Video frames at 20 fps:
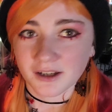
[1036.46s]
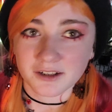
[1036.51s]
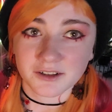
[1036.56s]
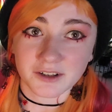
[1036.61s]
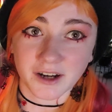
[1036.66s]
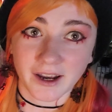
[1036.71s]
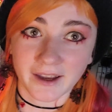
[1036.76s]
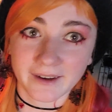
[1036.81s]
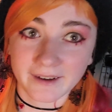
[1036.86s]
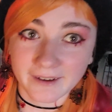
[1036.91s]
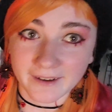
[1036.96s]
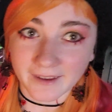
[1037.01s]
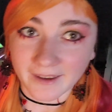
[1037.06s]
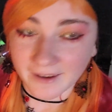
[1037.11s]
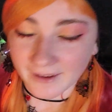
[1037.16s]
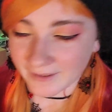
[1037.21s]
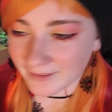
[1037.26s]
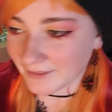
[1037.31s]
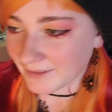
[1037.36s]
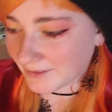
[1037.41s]
Trying it
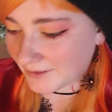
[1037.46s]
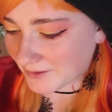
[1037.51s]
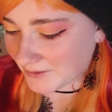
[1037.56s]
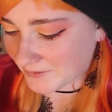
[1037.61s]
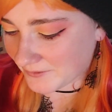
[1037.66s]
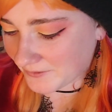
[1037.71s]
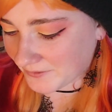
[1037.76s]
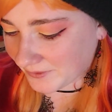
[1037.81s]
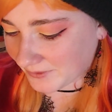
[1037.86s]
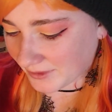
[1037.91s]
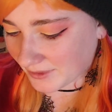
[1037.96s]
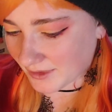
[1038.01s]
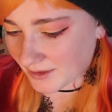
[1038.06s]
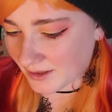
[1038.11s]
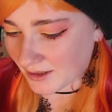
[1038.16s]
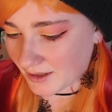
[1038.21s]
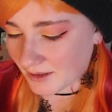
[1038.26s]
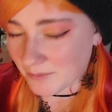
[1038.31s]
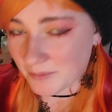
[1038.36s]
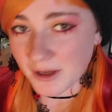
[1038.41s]
again.
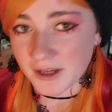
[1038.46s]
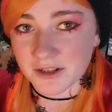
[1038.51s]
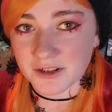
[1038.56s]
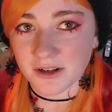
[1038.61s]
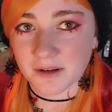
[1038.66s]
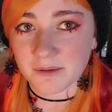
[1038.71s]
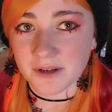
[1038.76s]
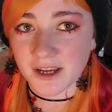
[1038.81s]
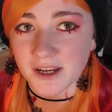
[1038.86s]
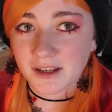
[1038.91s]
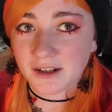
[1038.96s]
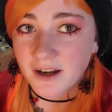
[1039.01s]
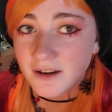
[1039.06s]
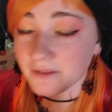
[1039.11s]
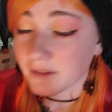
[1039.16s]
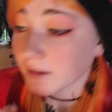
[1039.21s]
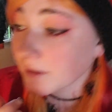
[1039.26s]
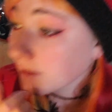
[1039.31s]
Make sure I'm taking off the